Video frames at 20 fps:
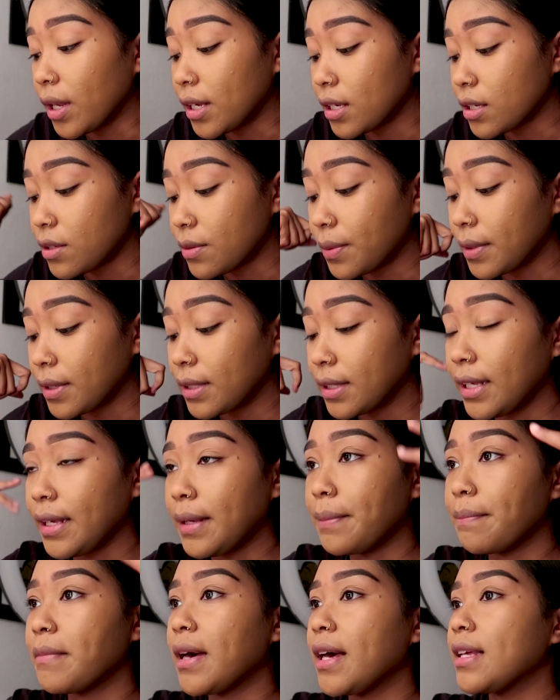and it's
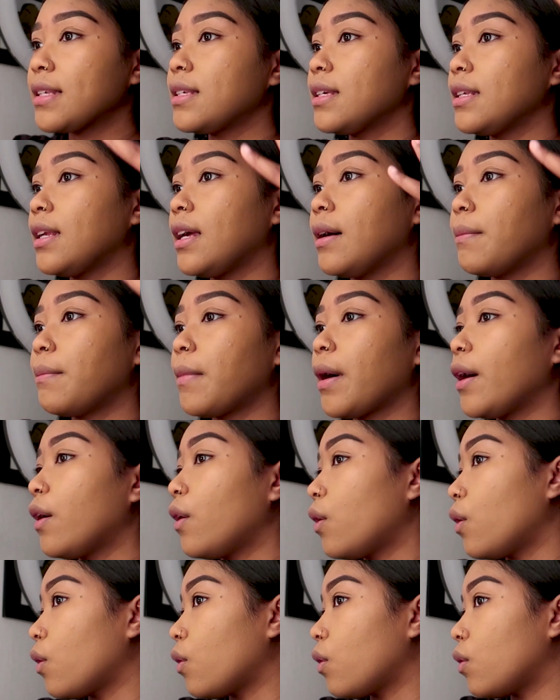really messing up my
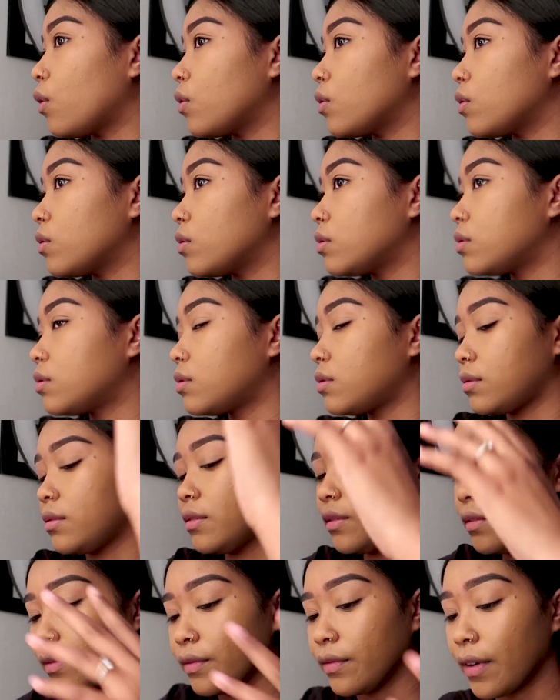whole
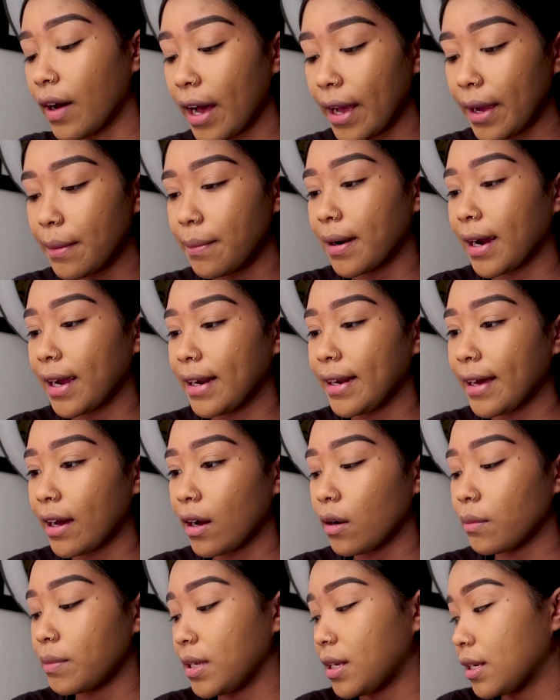vibe right
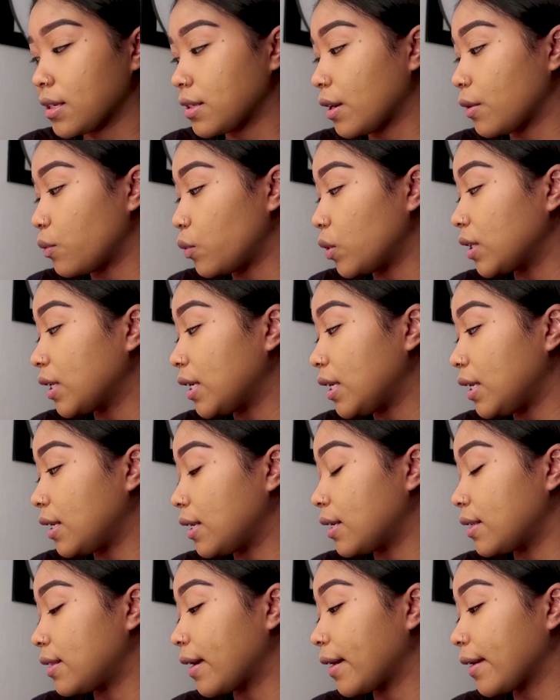now because I really
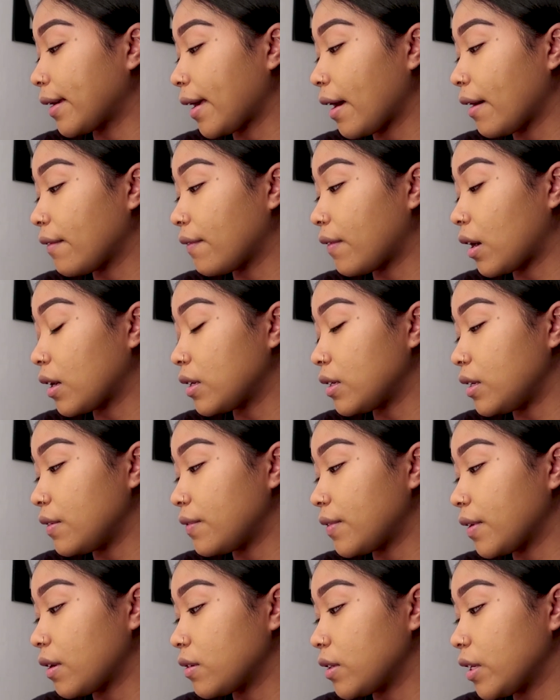needed that Kat Von D
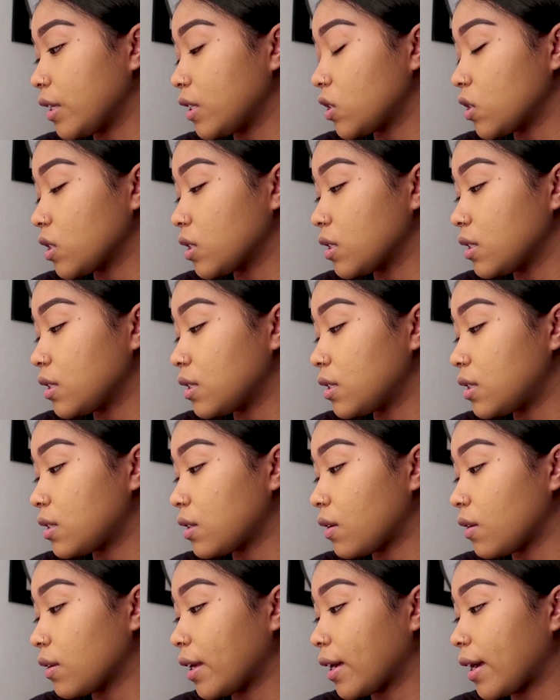foundation.
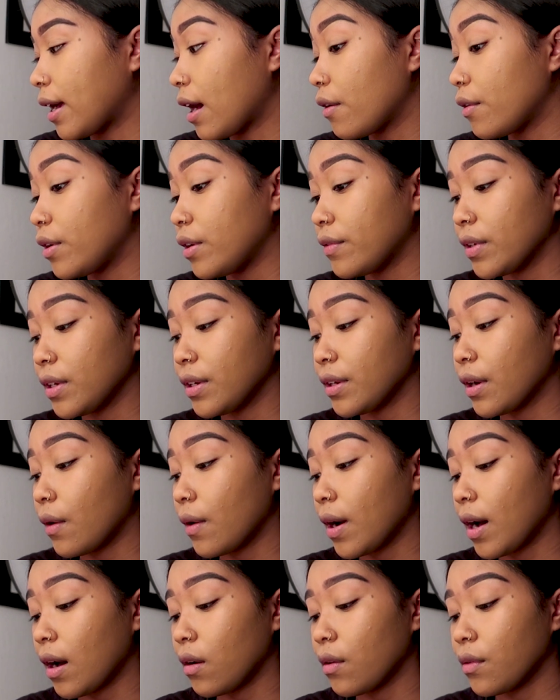So like, I don't even know
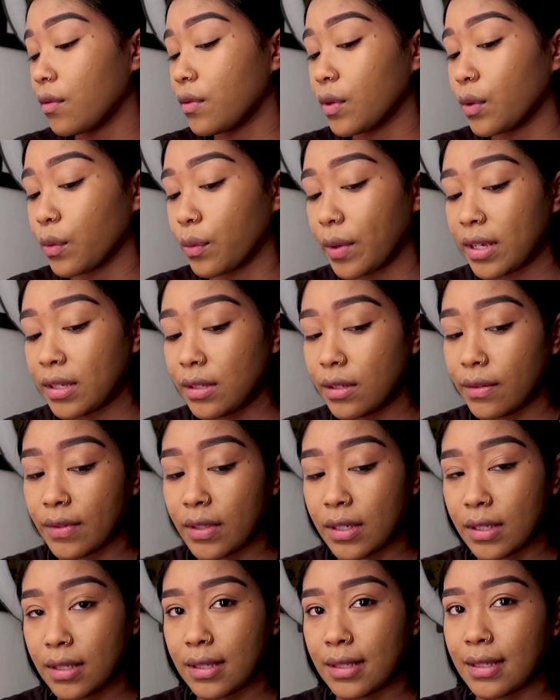how the rest of
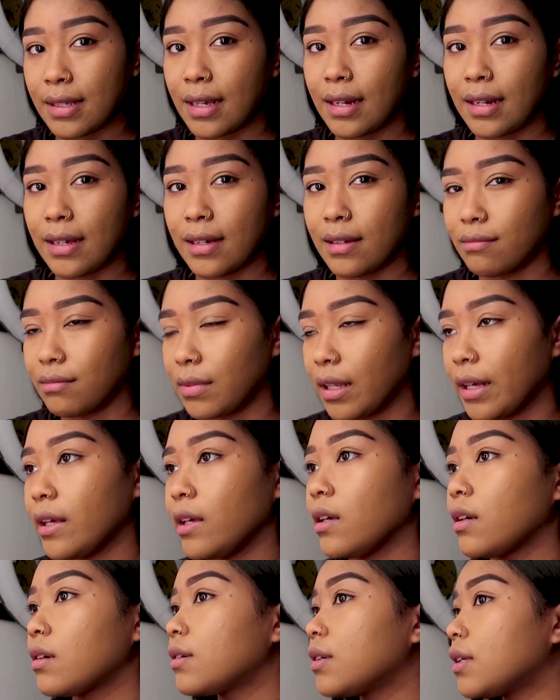this is gonna,
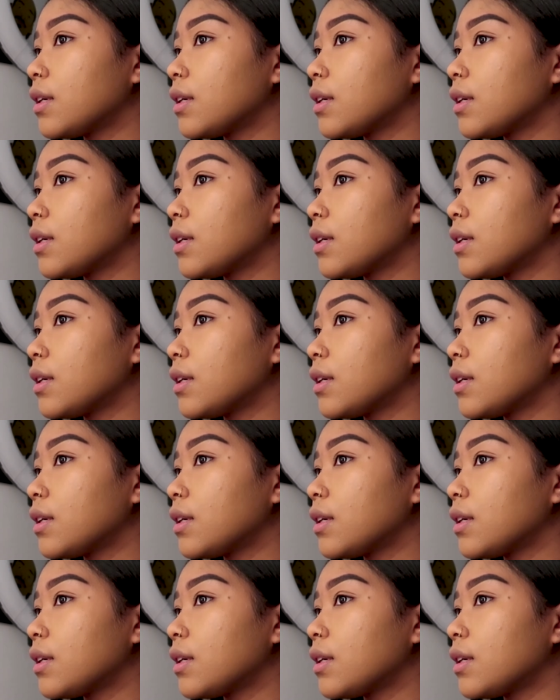like,